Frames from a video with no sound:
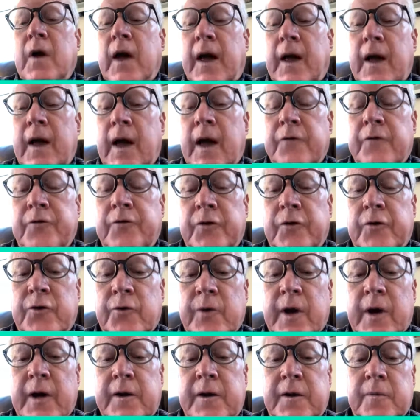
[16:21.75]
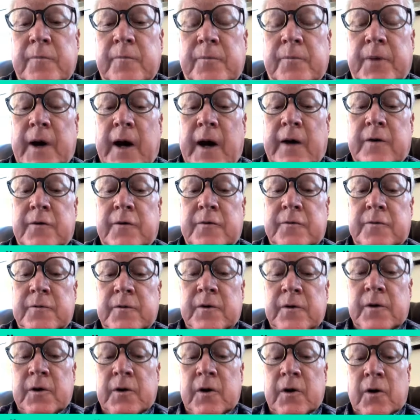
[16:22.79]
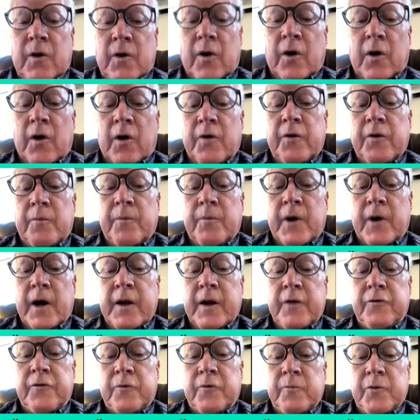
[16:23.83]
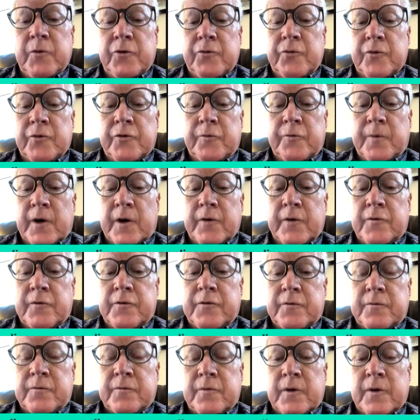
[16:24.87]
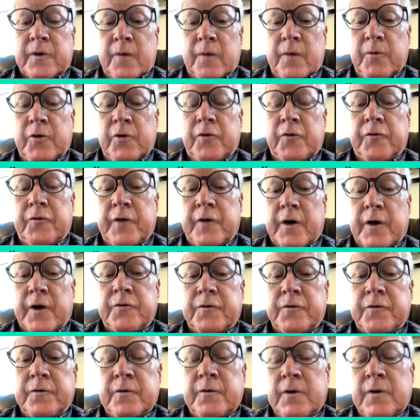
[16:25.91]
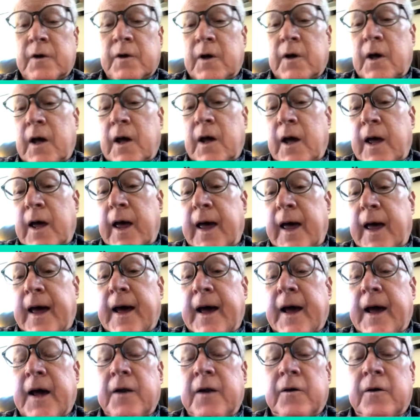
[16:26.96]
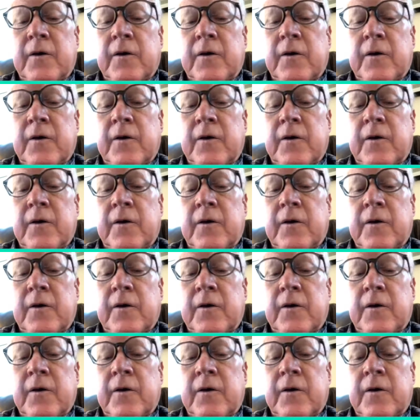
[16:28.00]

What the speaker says: has a direct impact on the body's immune response, immune cells. And